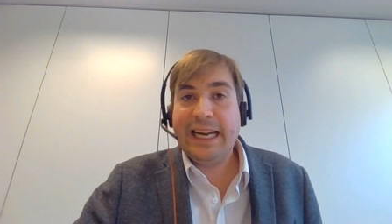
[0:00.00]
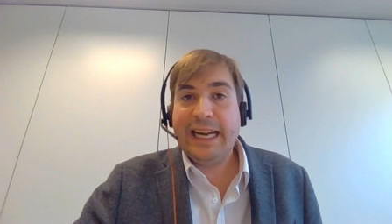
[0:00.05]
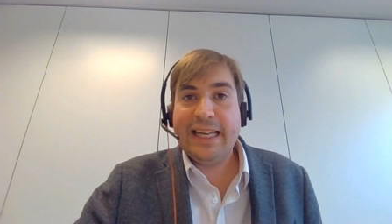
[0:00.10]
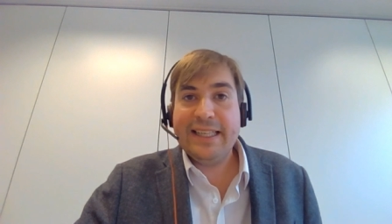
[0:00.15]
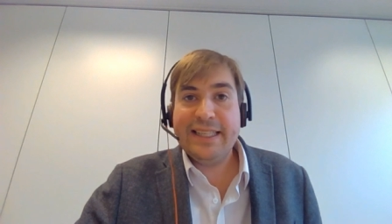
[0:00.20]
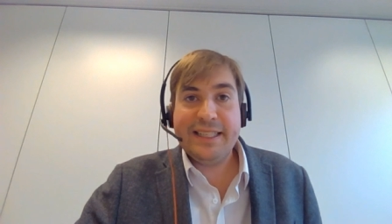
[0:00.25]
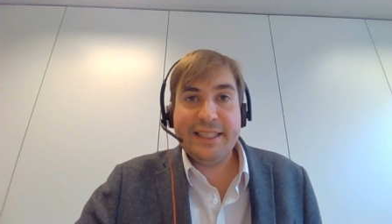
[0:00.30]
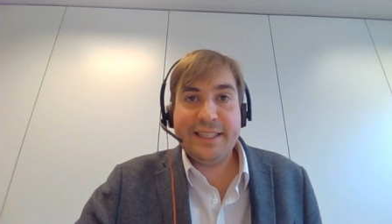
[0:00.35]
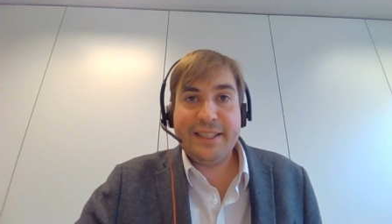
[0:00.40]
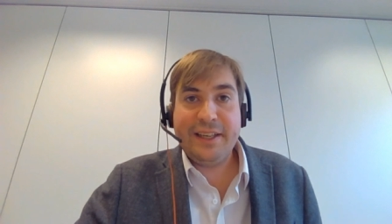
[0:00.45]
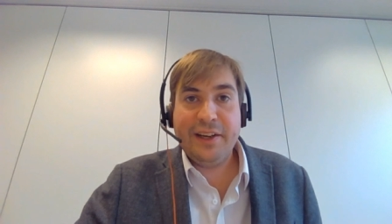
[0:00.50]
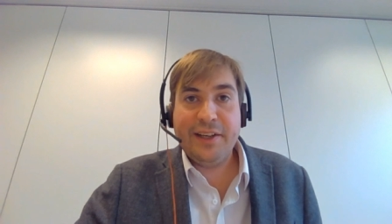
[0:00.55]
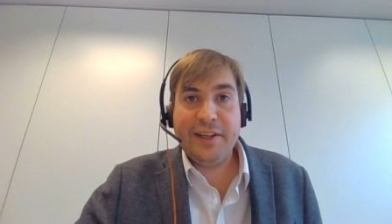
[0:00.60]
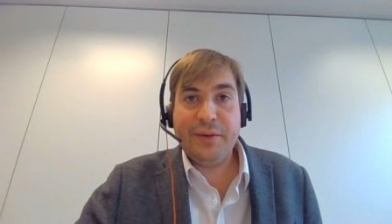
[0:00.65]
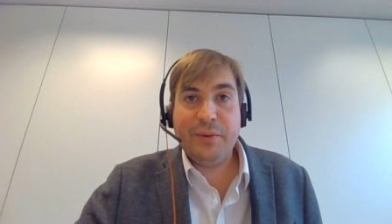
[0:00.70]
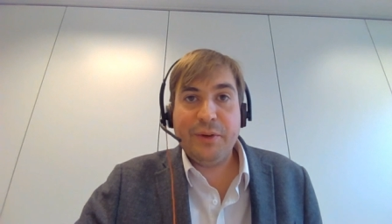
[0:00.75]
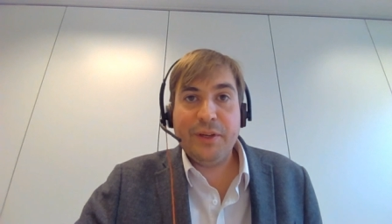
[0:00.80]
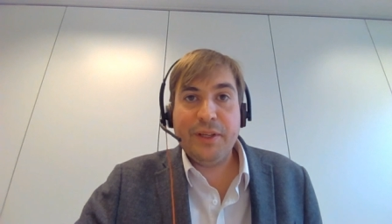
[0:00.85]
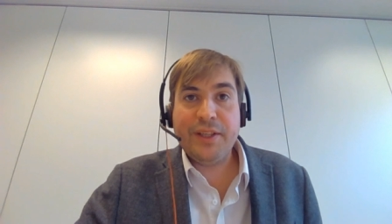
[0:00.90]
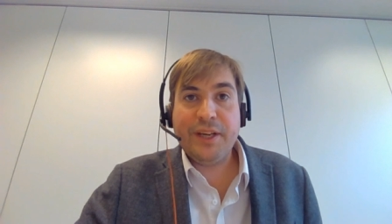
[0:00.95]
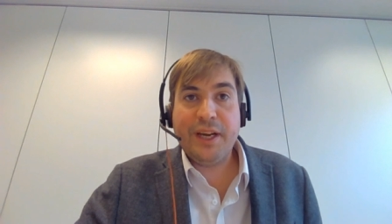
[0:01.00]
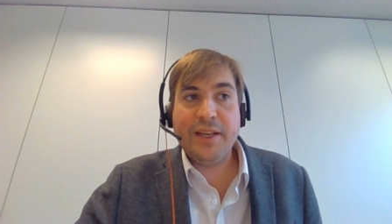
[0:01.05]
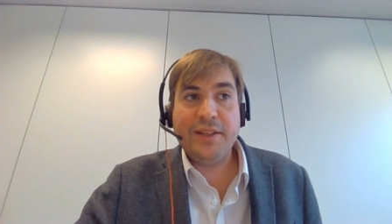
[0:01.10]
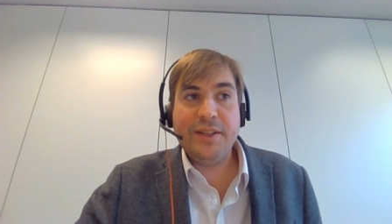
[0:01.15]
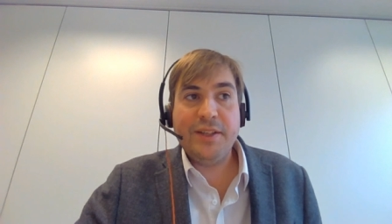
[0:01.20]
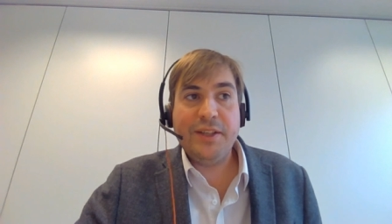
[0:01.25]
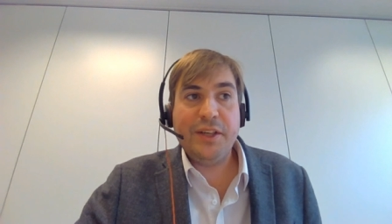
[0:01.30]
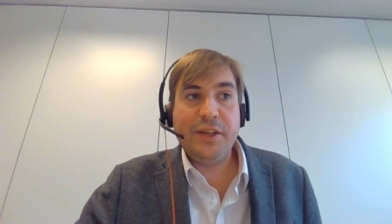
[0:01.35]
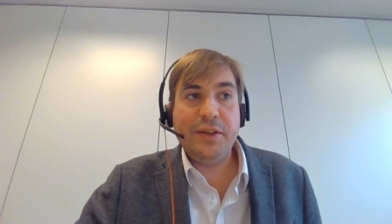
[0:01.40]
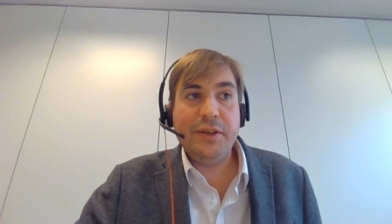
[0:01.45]
and hasn't decided what it's going
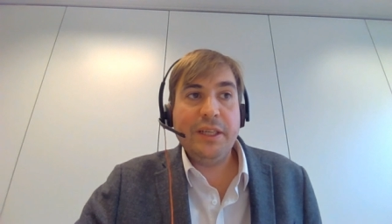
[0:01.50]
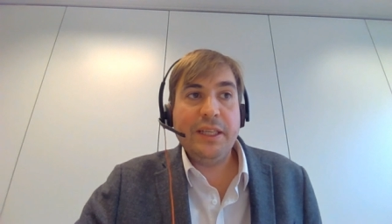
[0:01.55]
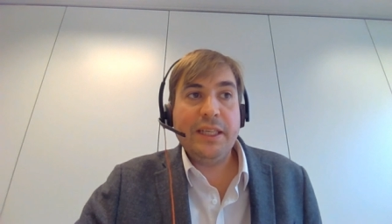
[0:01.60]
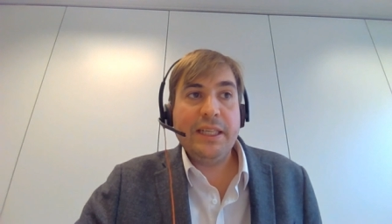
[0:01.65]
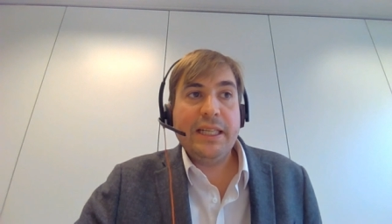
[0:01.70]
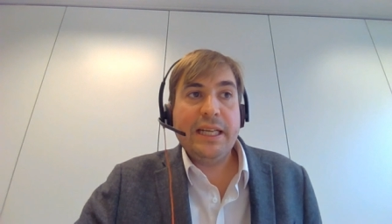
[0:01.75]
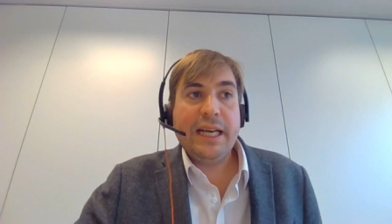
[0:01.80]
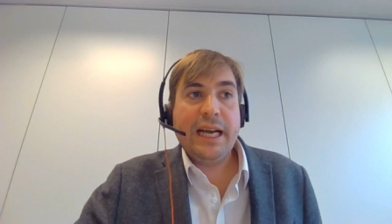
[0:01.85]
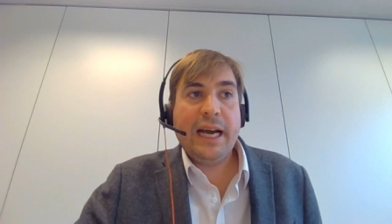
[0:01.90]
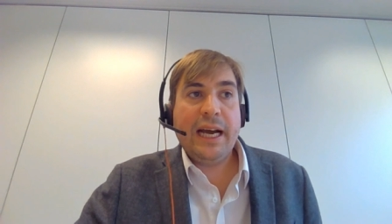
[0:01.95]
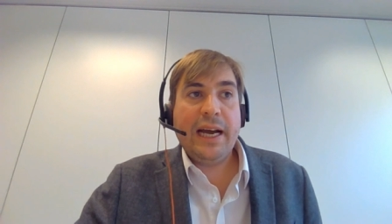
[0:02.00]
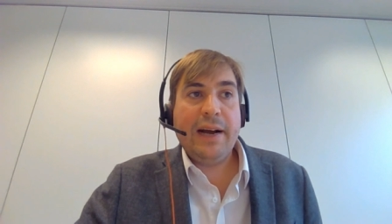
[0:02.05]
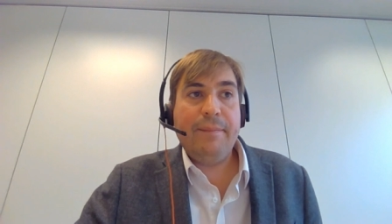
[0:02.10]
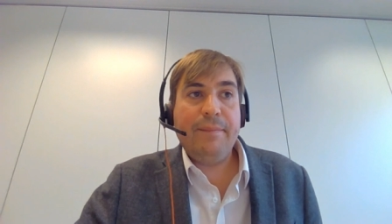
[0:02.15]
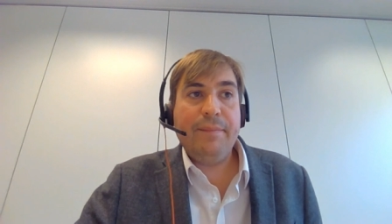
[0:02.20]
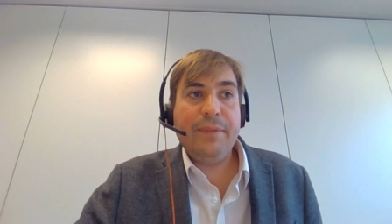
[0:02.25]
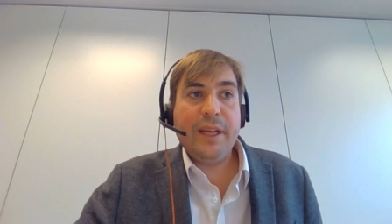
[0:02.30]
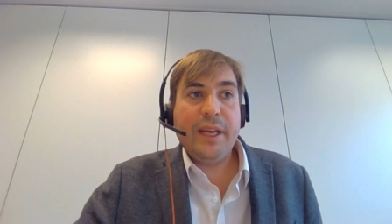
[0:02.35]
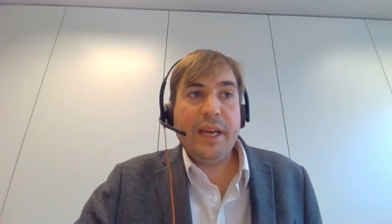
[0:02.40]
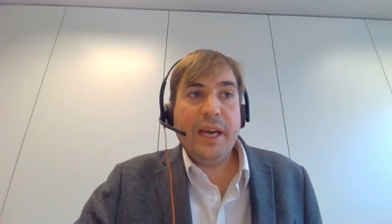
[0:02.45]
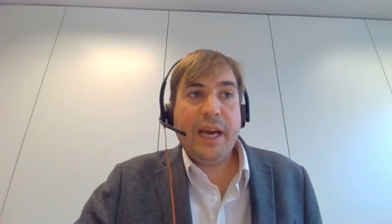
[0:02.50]
to do. Um,